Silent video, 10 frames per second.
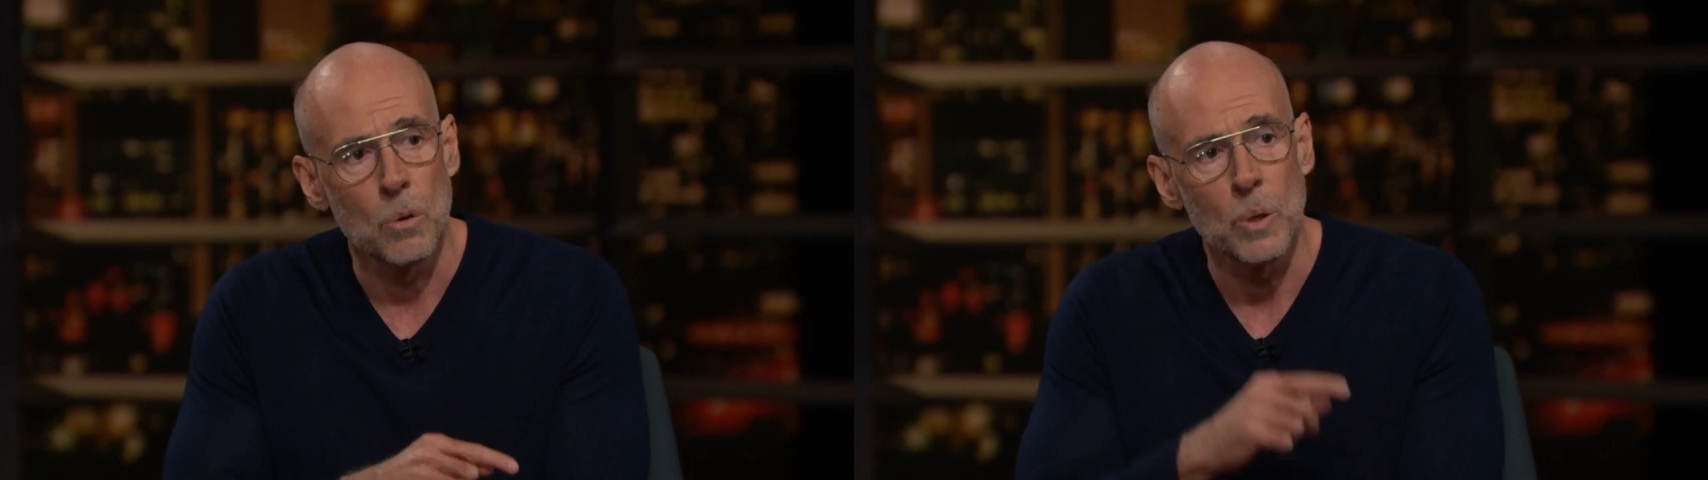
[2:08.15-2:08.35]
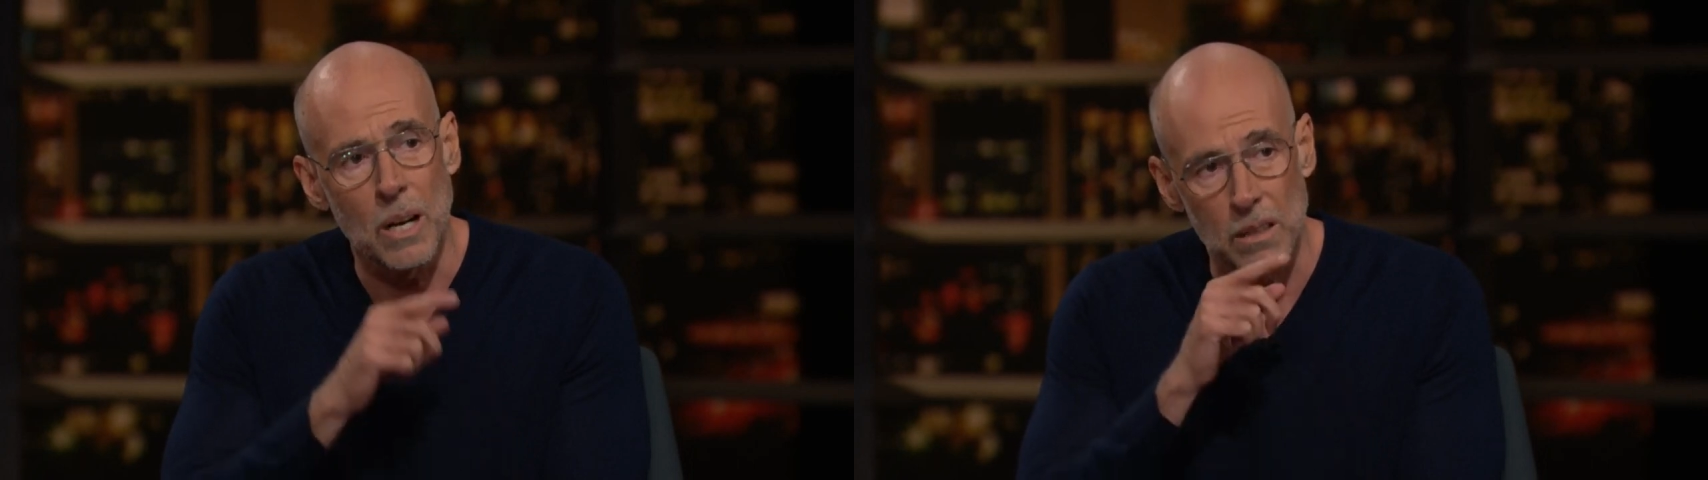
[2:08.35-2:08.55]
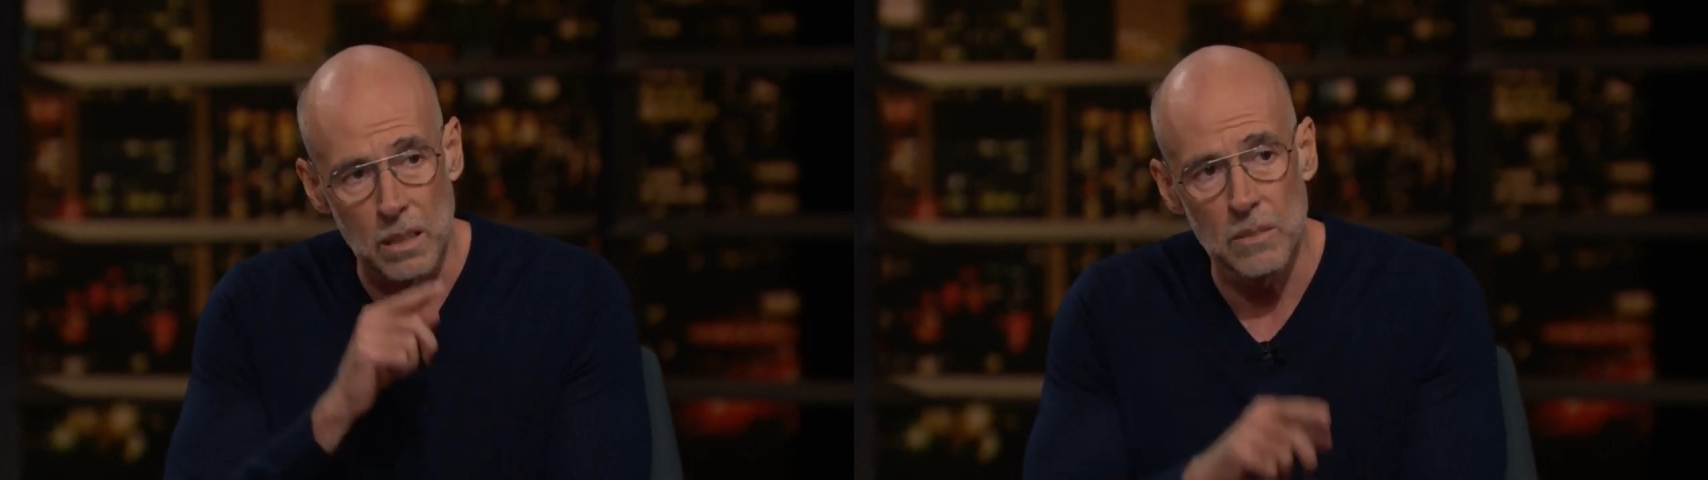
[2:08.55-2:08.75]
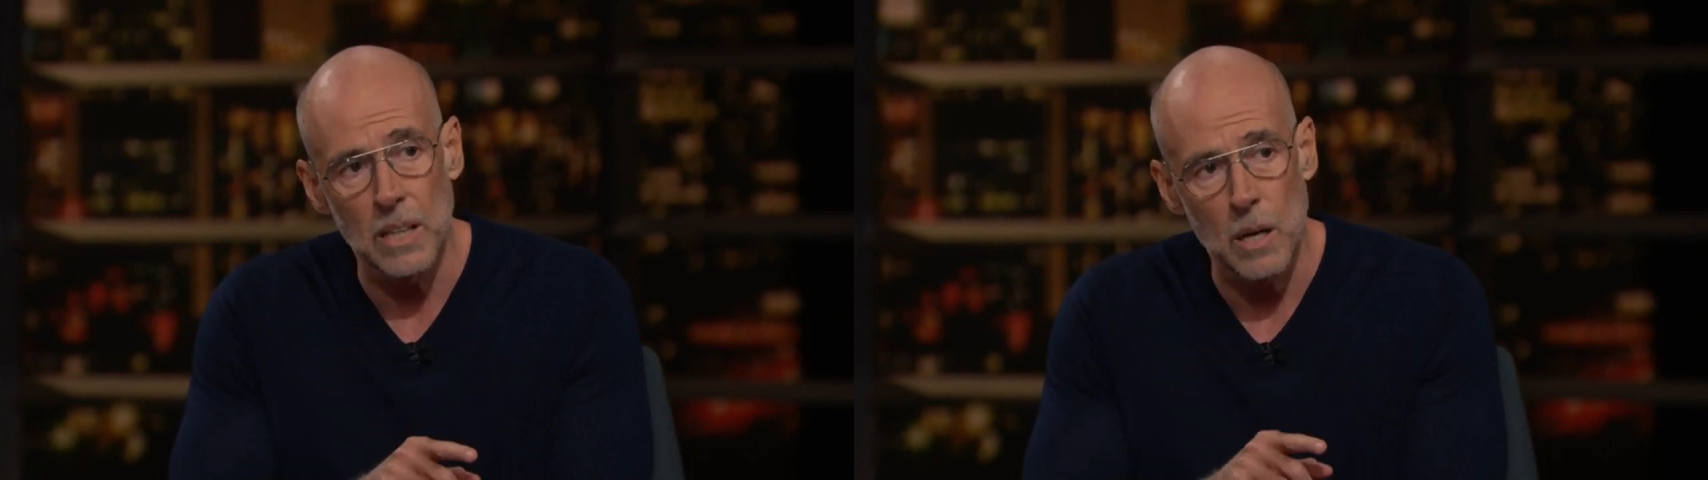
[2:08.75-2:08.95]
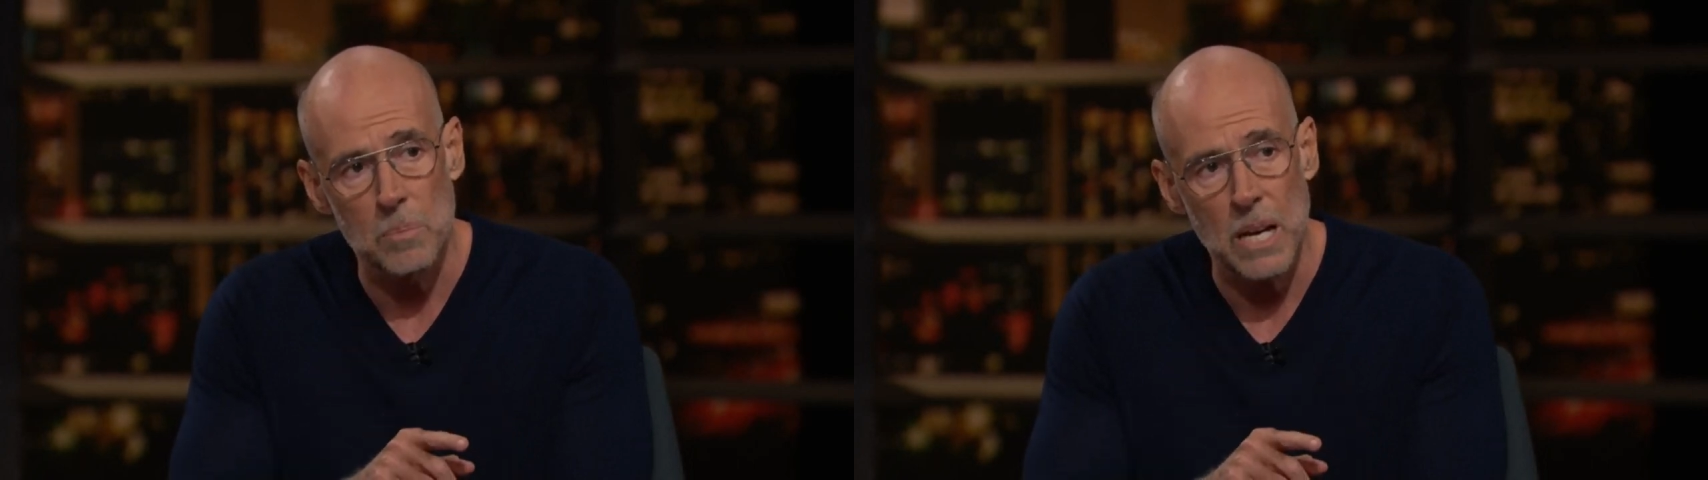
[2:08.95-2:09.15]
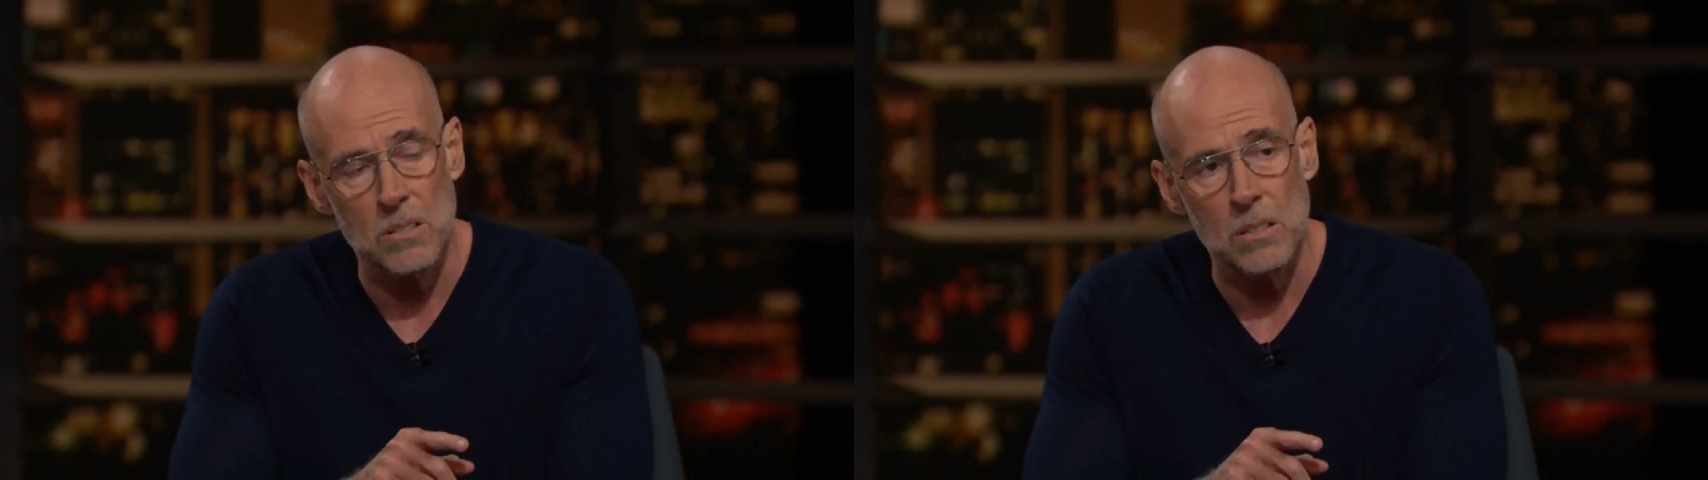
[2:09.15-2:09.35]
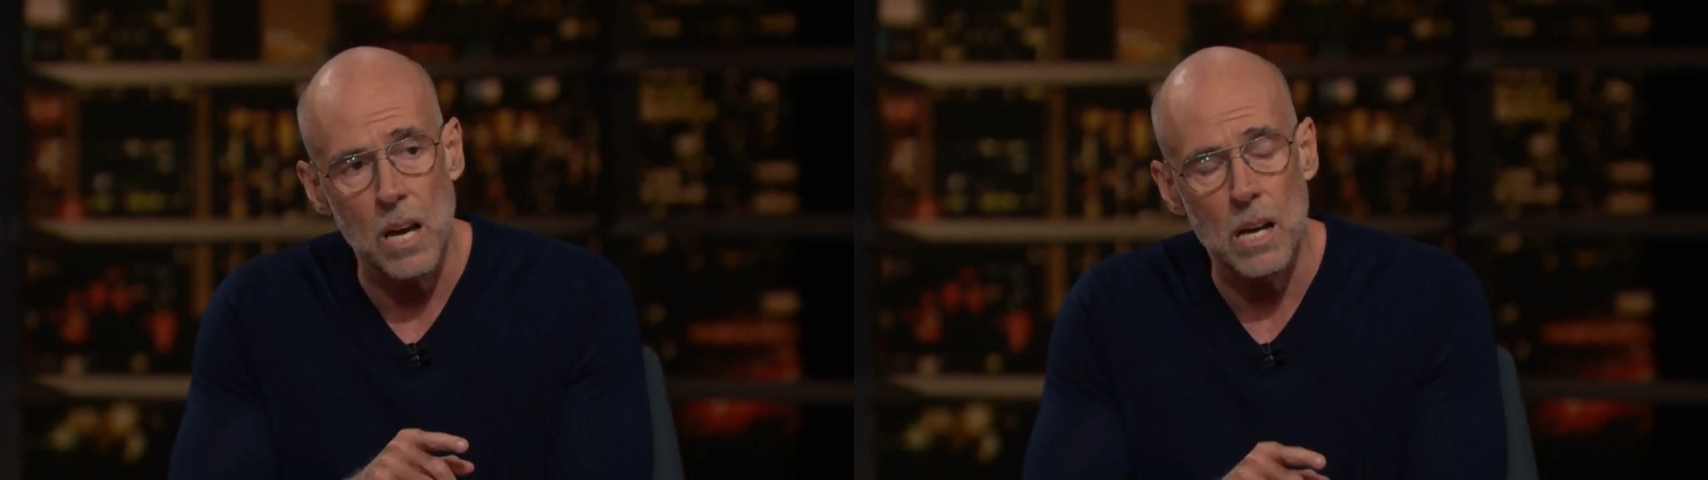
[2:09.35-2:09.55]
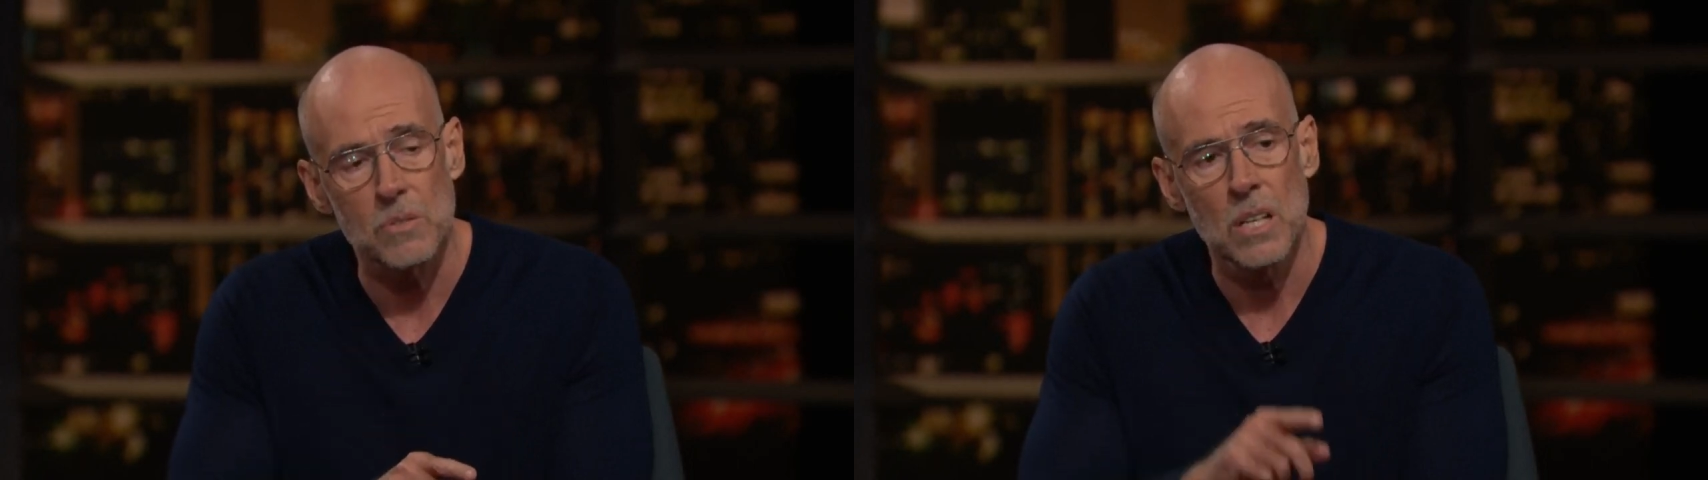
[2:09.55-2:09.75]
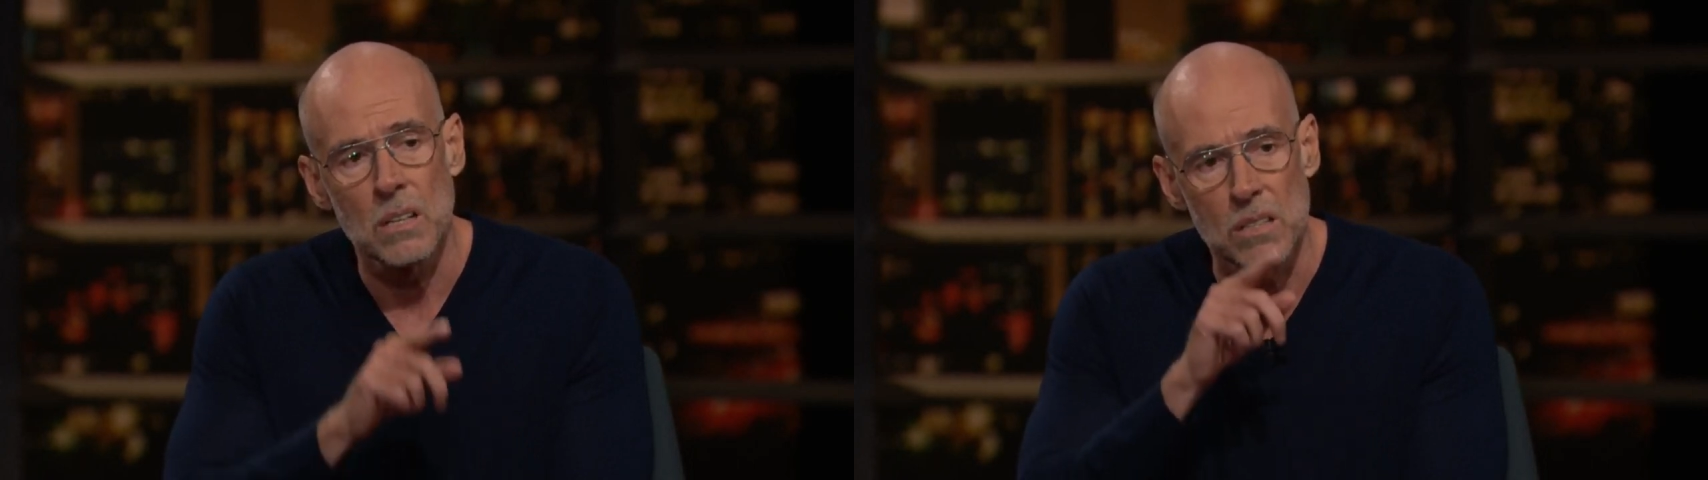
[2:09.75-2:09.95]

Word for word: We are living our best lives.